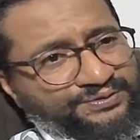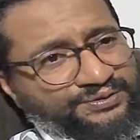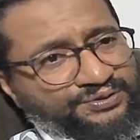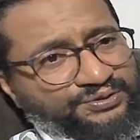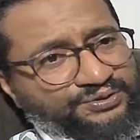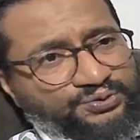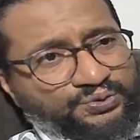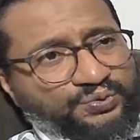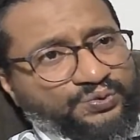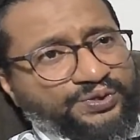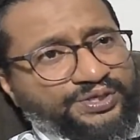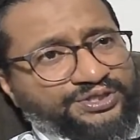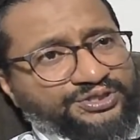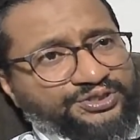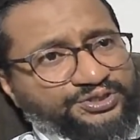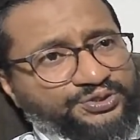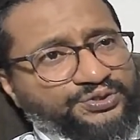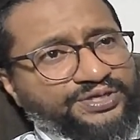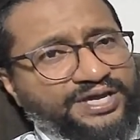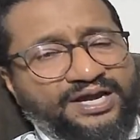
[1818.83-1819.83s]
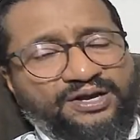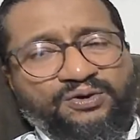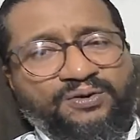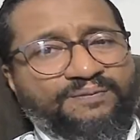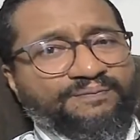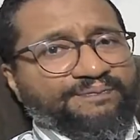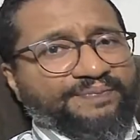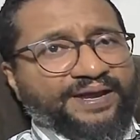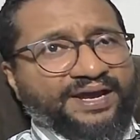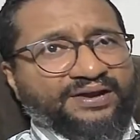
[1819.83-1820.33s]
to which you can
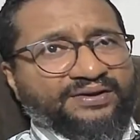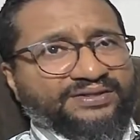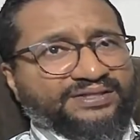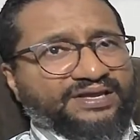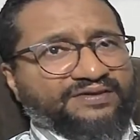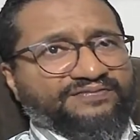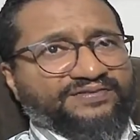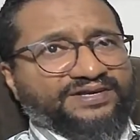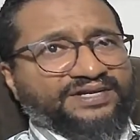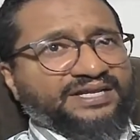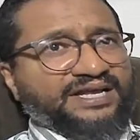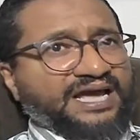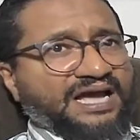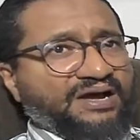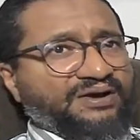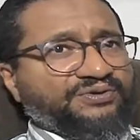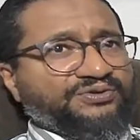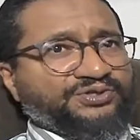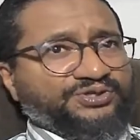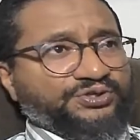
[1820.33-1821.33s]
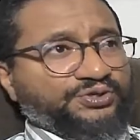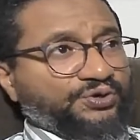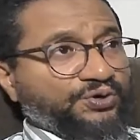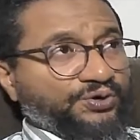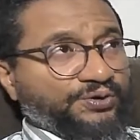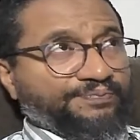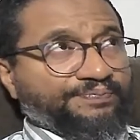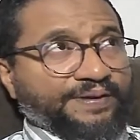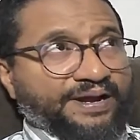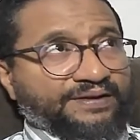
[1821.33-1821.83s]
compare definitely how
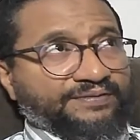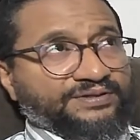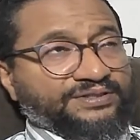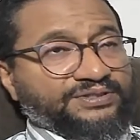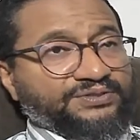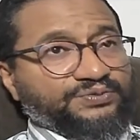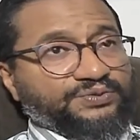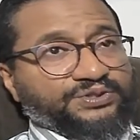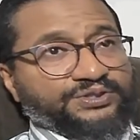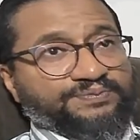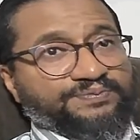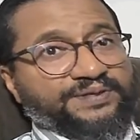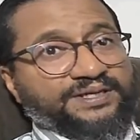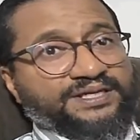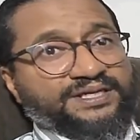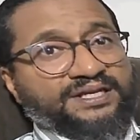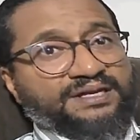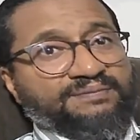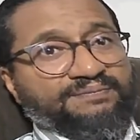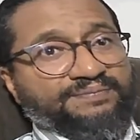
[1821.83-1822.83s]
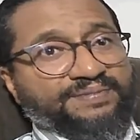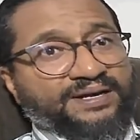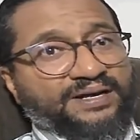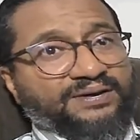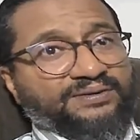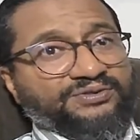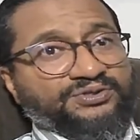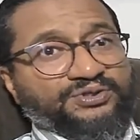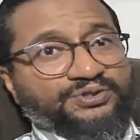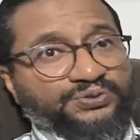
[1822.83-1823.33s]
your parents were speaking
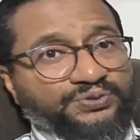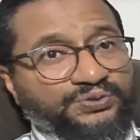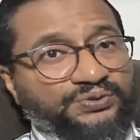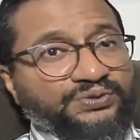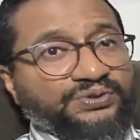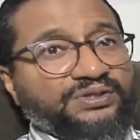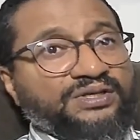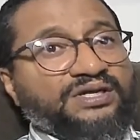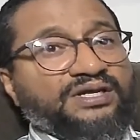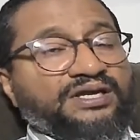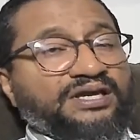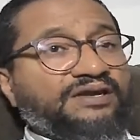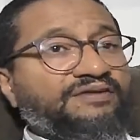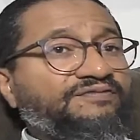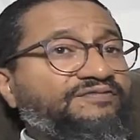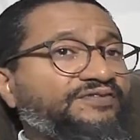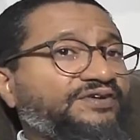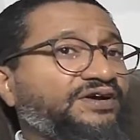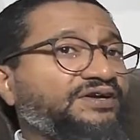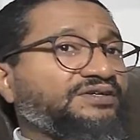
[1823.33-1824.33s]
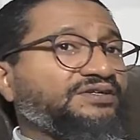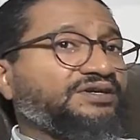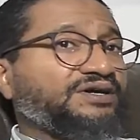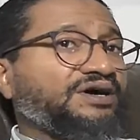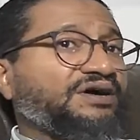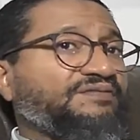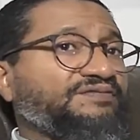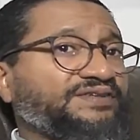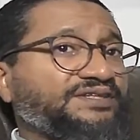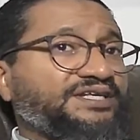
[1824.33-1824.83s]
about you in front
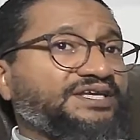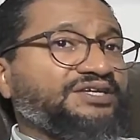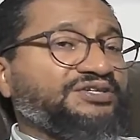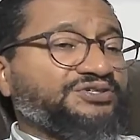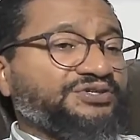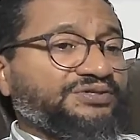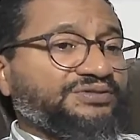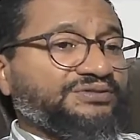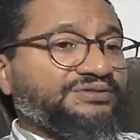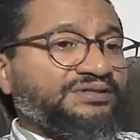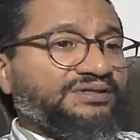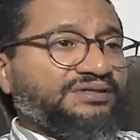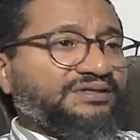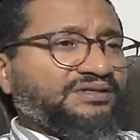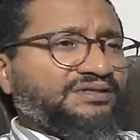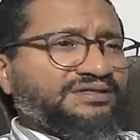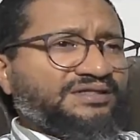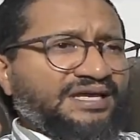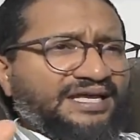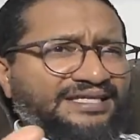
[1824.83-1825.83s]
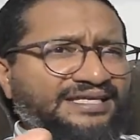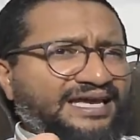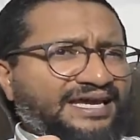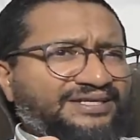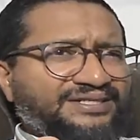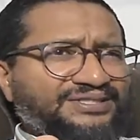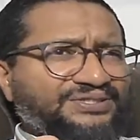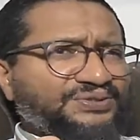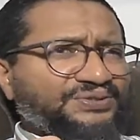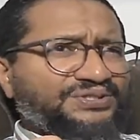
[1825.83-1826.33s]
of the teacher. And the
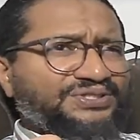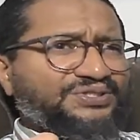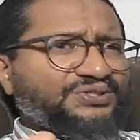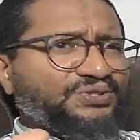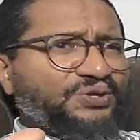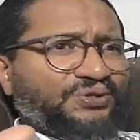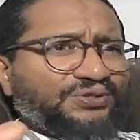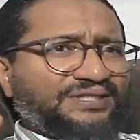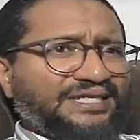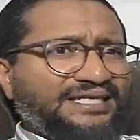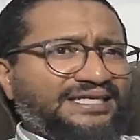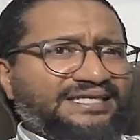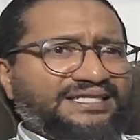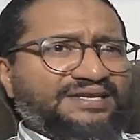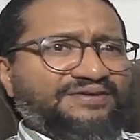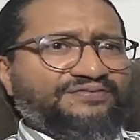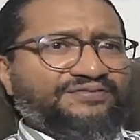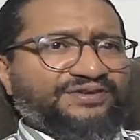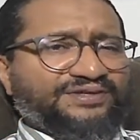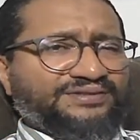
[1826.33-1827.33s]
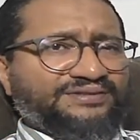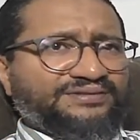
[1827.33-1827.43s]
attitude is totally different,